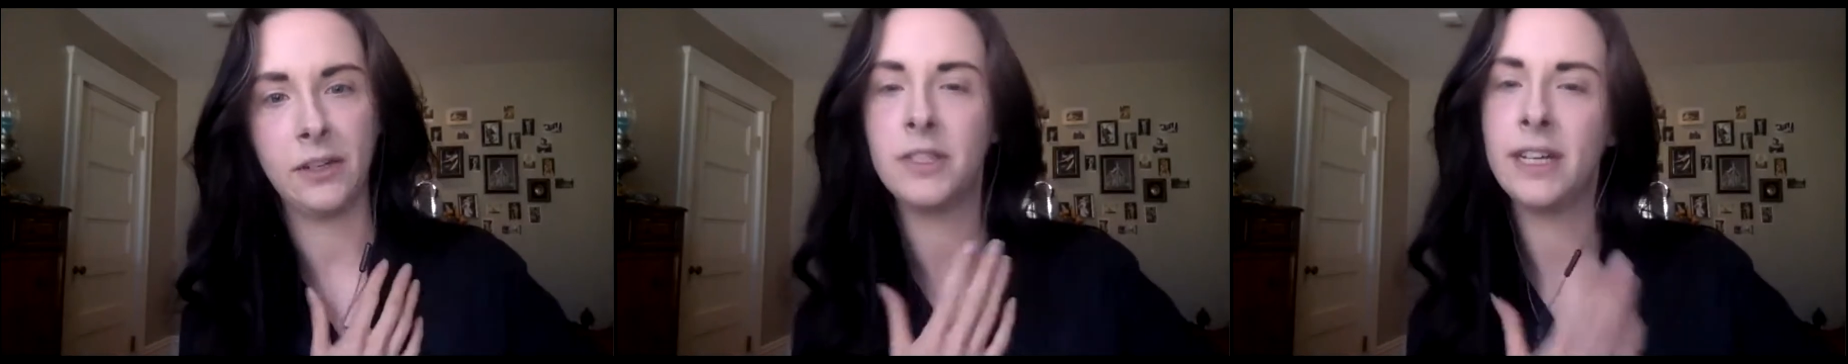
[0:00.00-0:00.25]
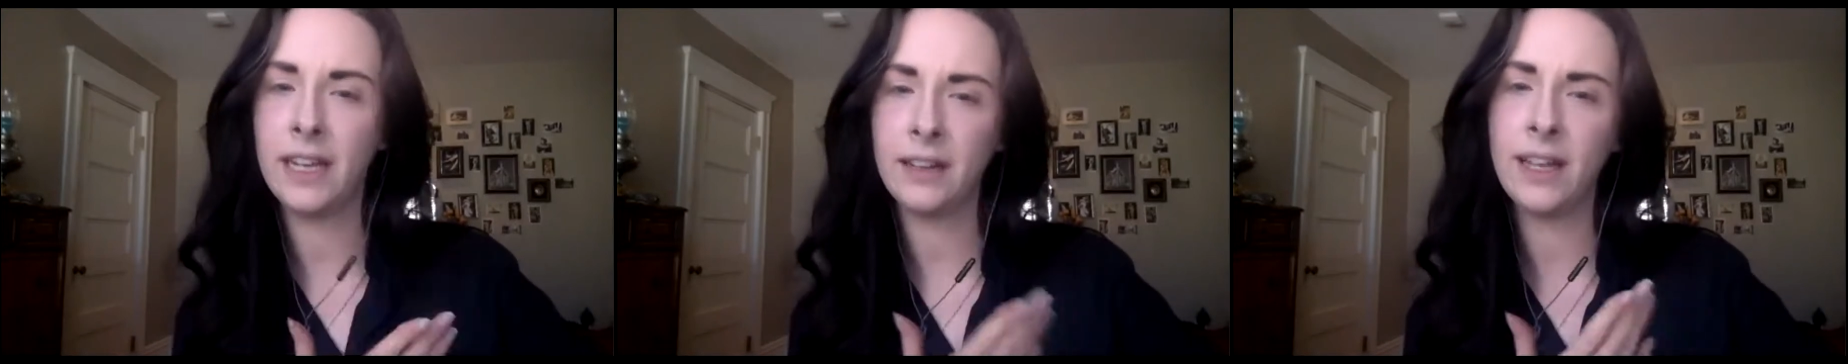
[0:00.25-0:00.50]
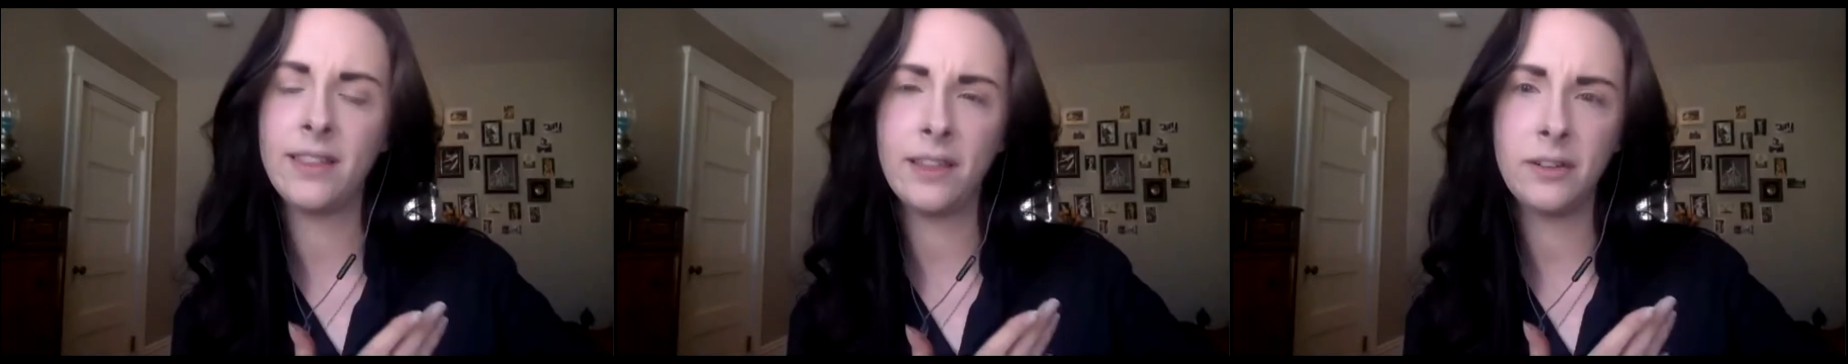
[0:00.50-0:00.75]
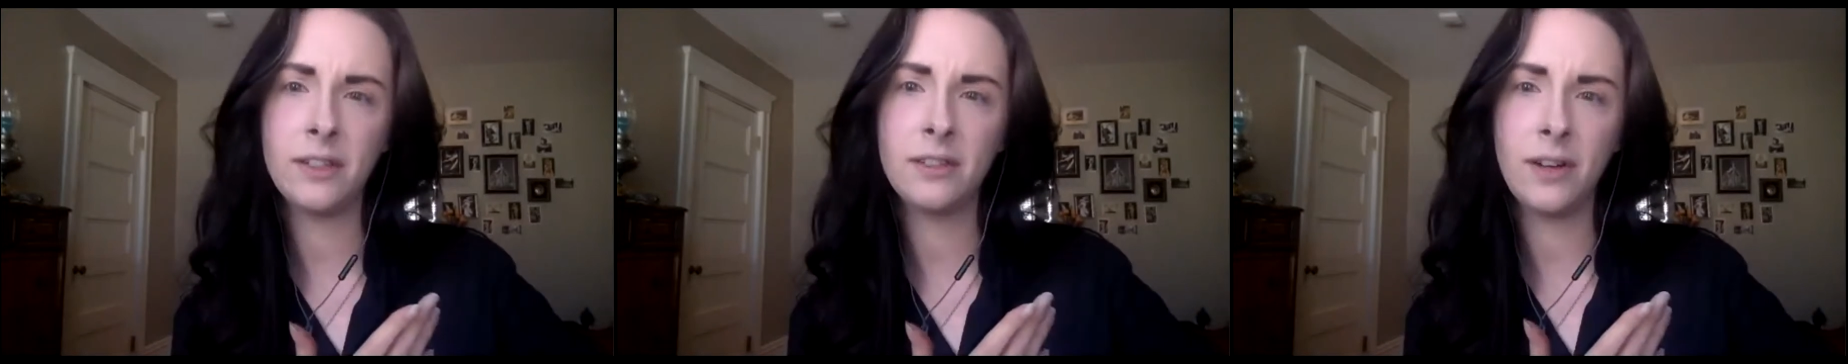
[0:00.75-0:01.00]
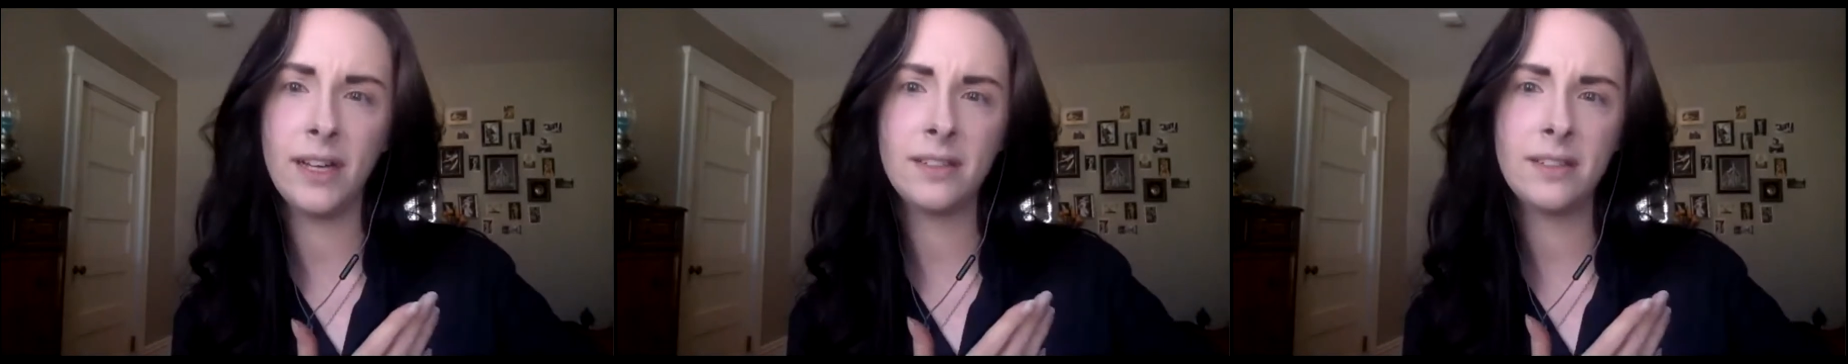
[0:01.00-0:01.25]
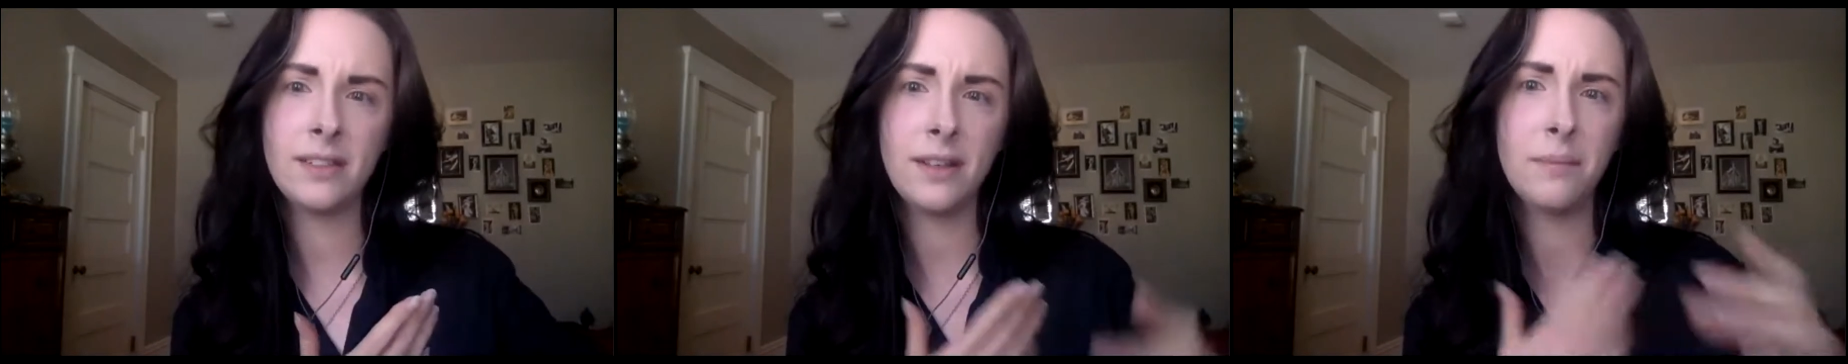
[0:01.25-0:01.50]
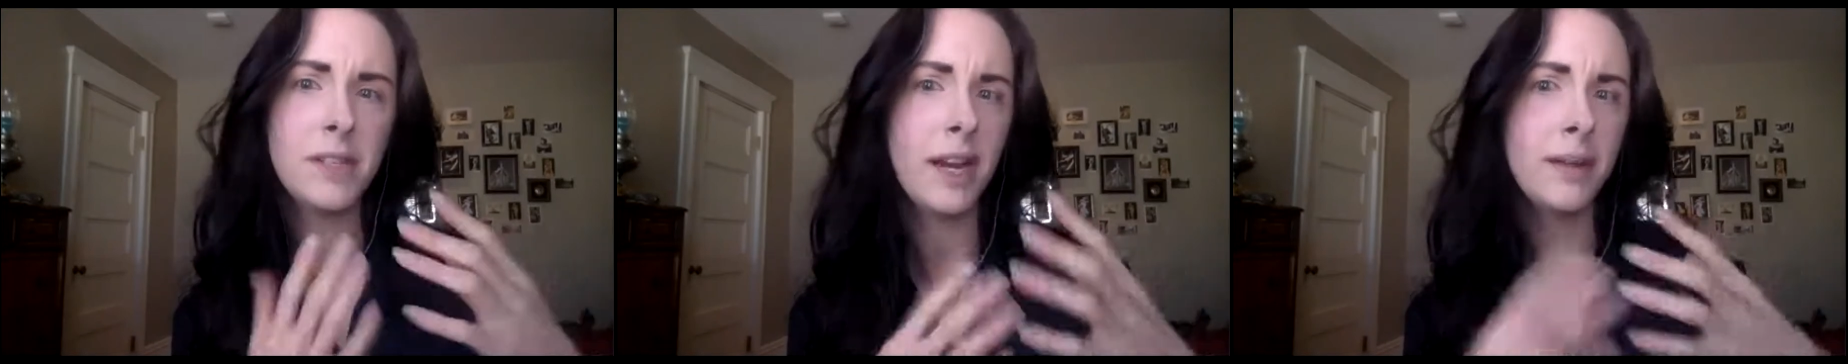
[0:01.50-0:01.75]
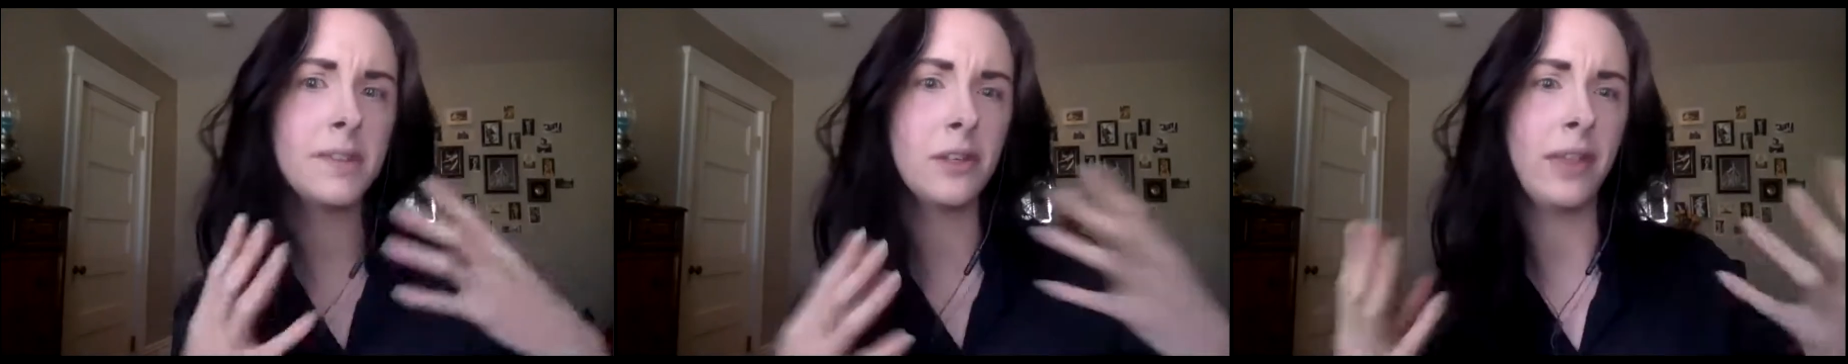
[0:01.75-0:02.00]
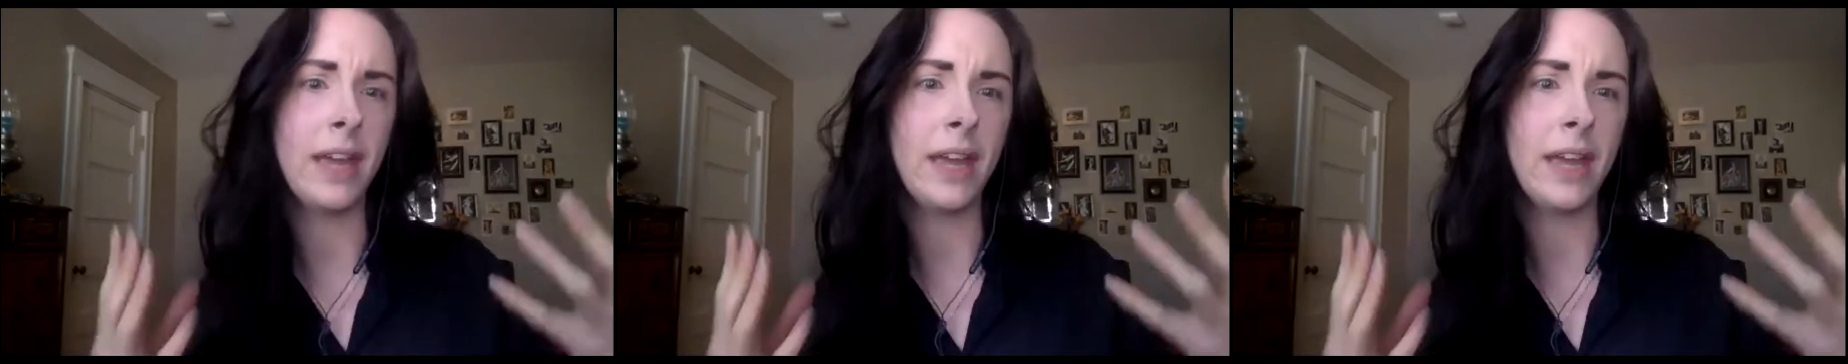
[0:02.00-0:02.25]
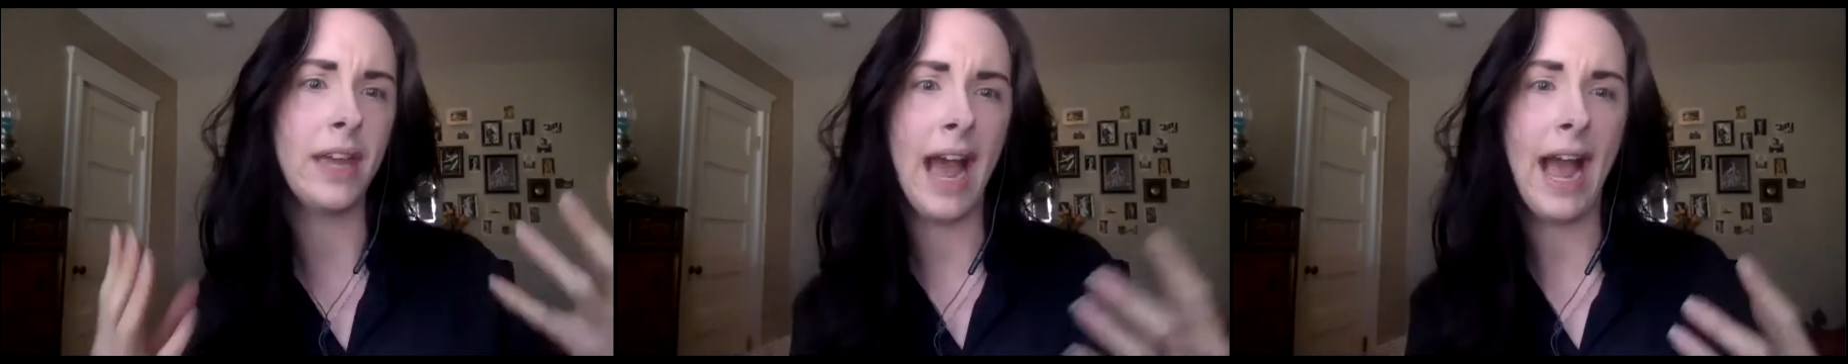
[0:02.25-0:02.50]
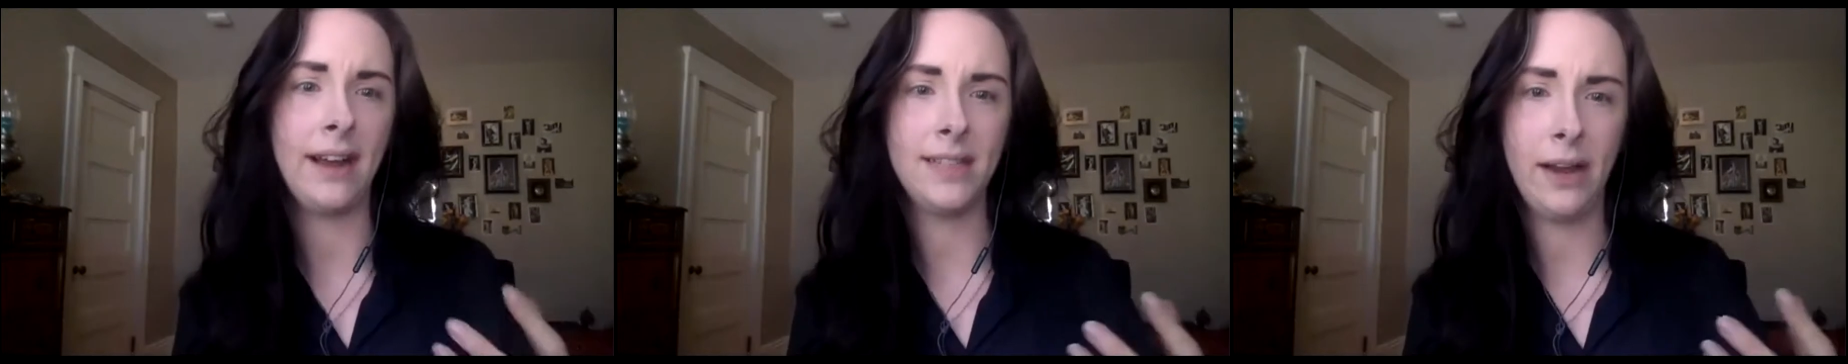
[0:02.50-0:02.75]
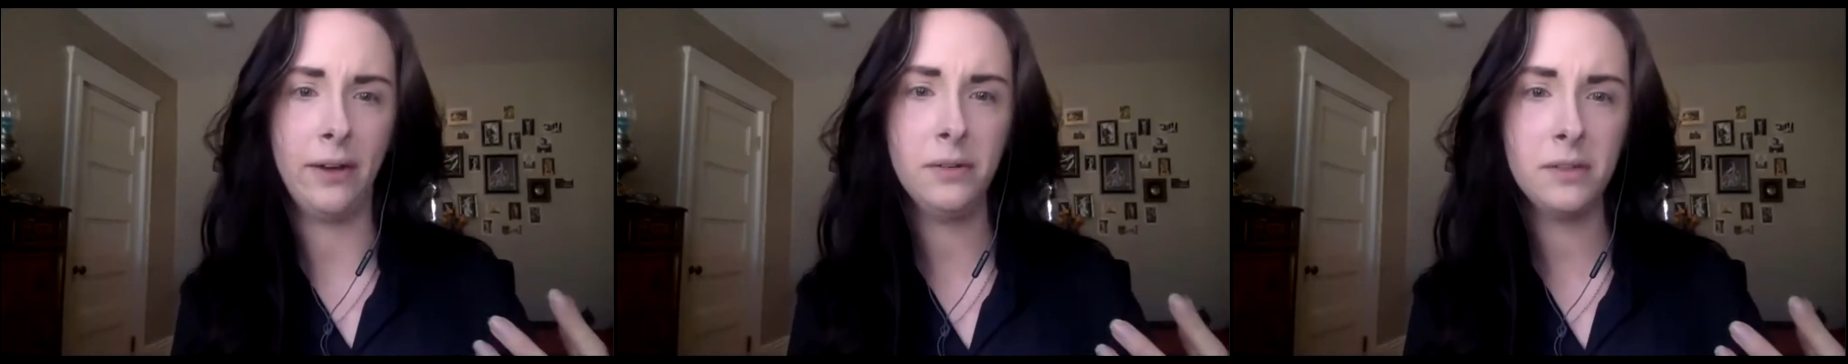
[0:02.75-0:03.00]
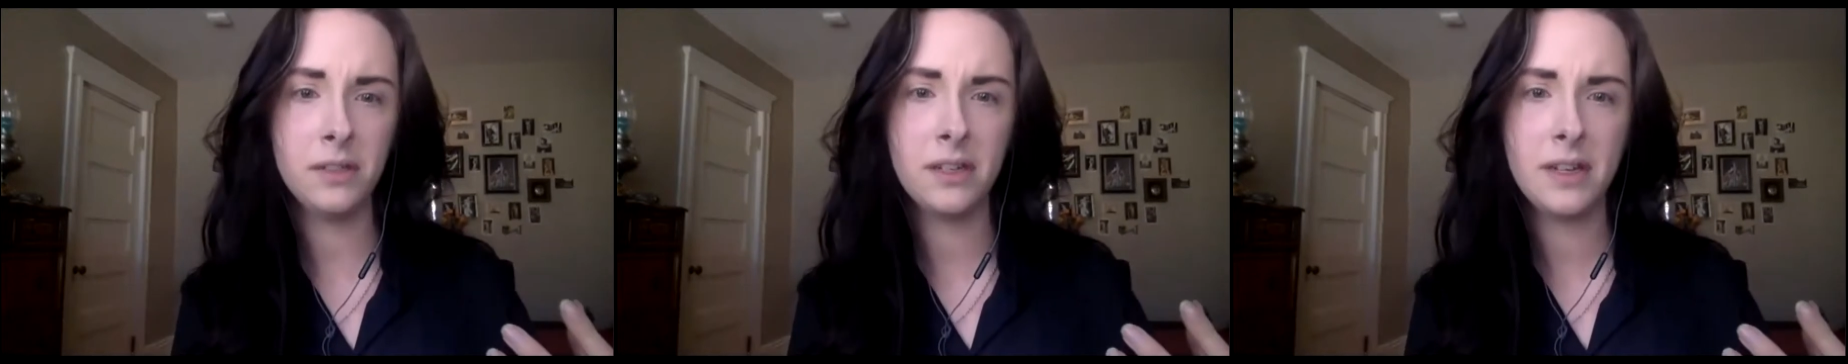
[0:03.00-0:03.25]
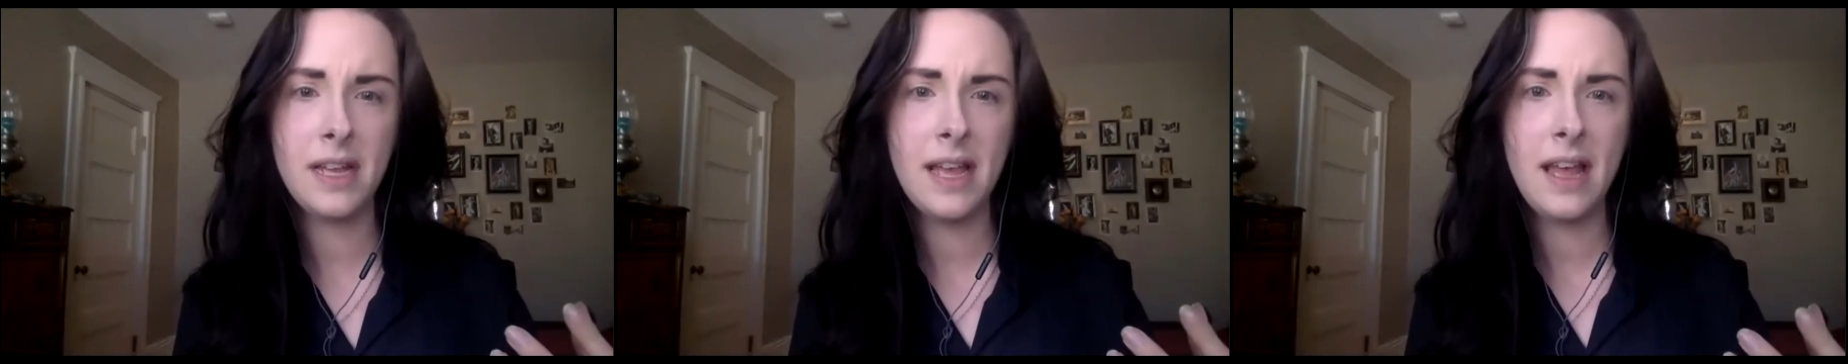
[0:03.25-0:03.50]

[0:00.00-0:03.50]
articulate their distress sometimes, so they act out.